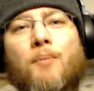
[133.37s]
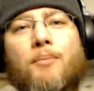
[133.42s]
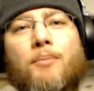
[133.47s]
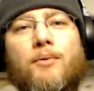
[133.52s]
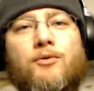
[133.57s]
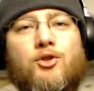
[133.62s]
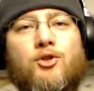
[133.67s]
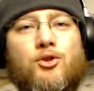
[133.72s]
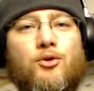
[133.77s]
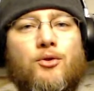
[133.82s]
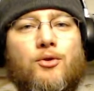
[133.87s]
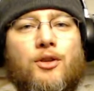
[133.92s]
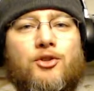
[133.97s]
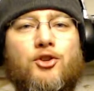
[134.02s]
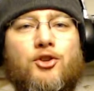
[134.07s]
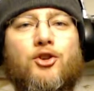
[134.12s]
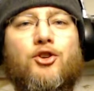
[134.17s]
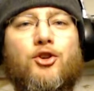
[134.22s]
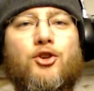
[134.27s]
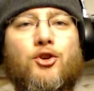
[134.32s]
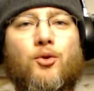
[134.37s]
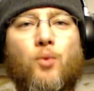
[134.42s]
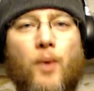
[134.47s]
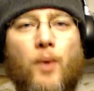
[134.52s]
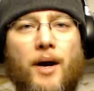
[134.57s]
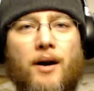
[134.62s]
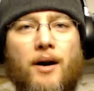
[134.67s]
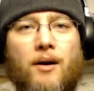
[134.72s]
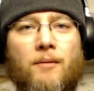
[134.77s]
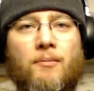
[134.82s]
of shoe that you're going to
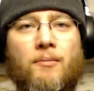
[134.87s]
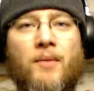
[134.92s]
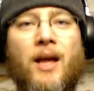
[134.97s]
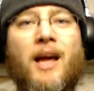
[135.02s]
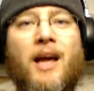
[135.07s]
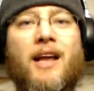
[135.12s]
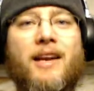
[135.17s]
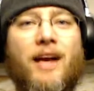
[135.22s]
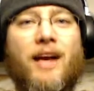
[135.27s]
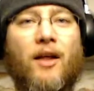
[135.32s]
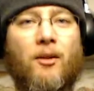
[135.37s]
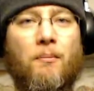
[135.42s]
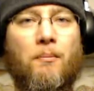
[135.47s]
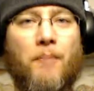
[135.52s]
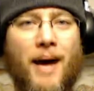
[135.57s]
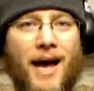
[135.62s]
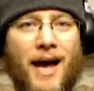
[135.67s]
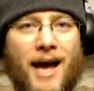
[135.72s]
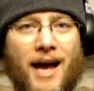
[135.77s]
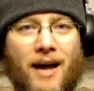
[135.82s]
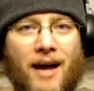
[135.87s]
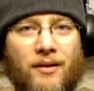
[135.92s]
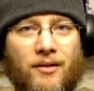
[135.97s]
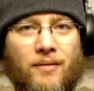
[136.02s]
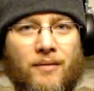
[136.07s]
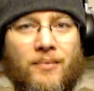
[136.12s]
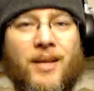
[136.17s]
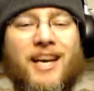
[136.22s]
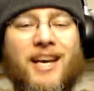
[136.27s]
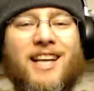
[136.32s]
wear. Now the path,
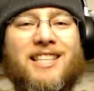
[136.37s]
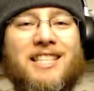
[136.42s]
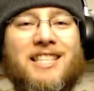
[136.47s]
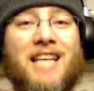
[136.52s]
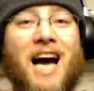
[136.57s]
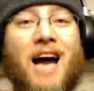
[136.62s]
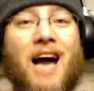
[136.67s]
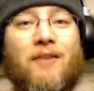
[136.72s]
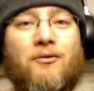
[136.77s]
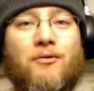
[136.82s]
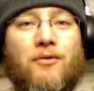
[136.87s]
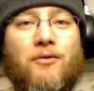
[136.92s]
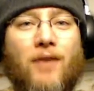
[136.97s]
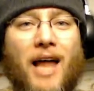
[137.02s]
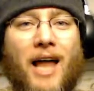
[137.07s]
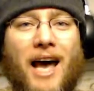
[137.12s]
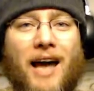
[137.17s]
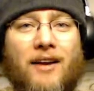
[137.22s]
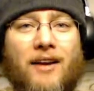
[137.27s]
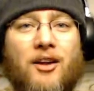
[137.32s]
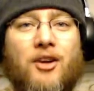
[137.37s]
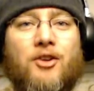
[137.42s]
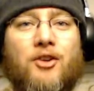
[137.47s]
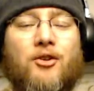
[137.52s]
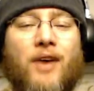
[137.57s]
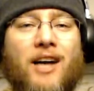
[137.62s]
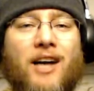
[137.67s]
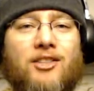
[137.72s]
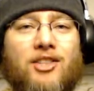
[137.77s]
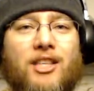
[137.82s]
it's not flat.
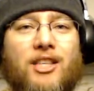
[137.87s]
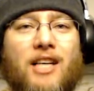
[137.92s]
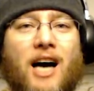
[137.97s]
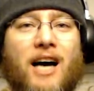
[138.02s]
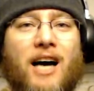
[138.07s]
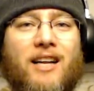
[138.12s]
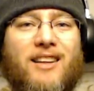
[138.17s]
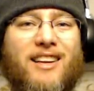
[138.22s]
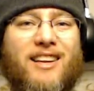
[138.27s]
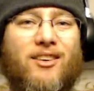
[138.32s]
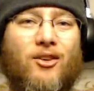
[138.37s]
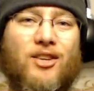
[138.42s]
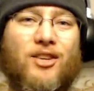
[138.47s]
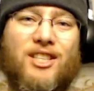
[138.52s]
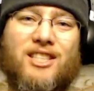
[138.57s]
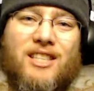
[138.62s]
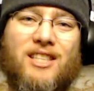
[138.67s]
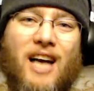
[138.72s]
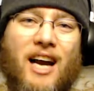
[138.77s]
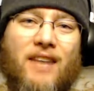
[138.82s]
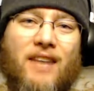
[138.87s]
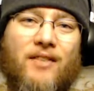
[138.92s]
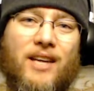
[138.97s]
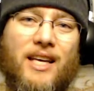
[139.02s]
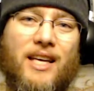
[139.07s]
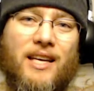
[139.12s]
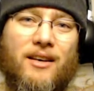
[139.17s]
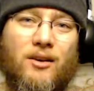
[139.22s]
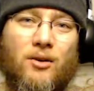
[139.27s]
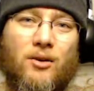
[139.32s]
You're actually kind of like on the side of the
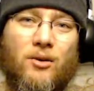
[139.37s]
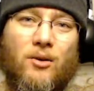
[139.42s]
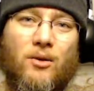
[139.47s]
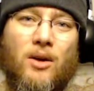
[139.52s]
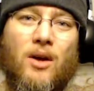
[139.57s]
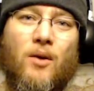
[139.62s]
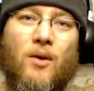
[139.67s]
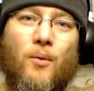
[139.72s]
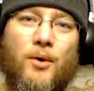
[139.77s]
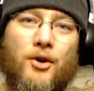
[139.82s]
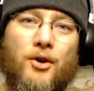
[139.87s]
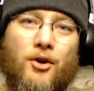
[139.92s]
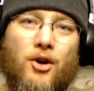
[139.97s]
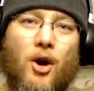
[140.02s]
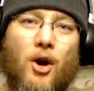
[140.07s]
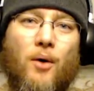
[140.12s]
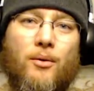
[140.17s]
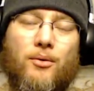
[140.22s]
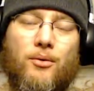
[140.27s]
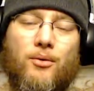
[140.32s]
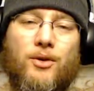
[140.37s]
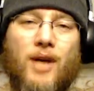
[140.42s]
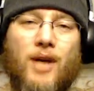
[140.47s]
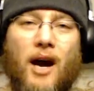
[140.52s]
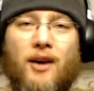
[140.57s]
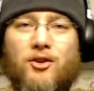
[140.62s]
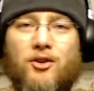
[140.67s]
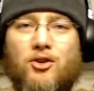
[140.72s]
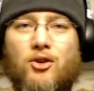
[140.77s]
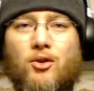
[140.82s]
hill when you're going through
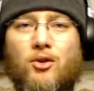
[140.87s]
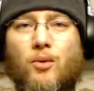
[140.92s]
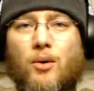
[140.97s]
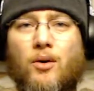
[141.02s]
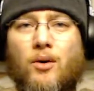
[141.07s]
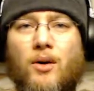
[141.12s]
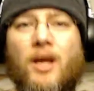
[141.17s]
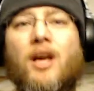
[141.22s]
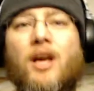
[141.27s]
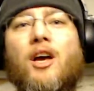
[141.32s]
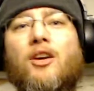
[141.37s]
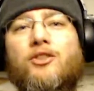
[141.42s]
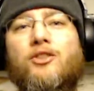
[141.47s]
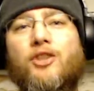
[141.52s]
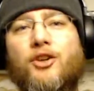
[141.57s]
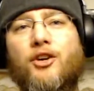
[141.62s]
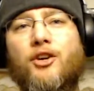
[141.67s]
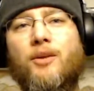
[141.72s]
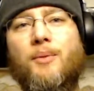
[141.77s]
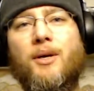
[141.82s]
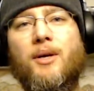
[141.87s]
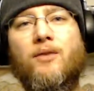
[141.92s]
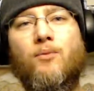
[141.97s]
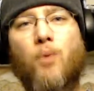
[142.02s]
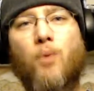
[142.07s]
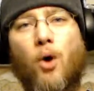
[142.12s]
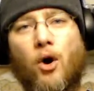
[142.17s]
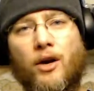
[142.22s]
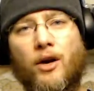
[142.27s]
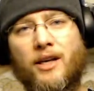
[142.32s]
Dinosaur World, so you're going to be
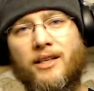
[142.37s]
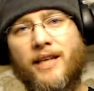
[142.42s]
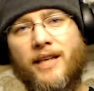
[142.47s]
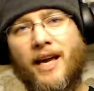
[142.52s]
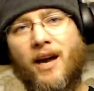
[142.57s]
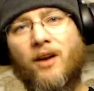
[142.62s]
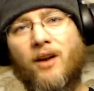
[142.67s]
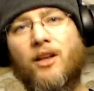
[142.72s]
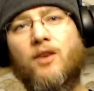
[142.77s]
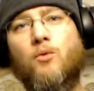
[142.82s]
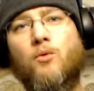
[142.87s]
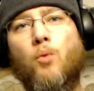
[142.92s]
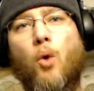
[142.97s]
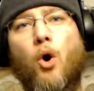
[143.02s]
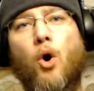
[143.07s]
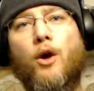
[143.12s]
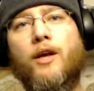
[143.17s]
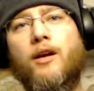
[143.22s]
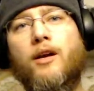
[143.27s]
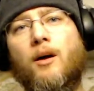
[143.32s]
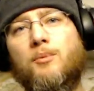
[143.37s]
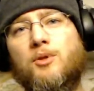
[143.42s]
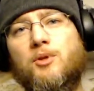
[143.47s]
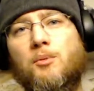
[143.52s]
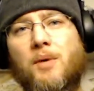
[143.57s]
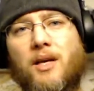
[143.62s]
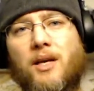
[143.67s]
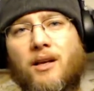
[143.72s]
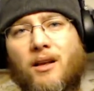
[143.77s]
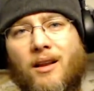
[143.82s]
walking down and walking up some
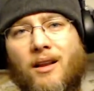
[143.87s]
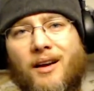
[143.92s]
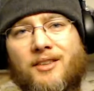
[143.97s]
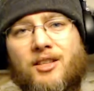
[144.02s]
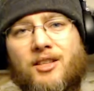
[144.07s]
inclines.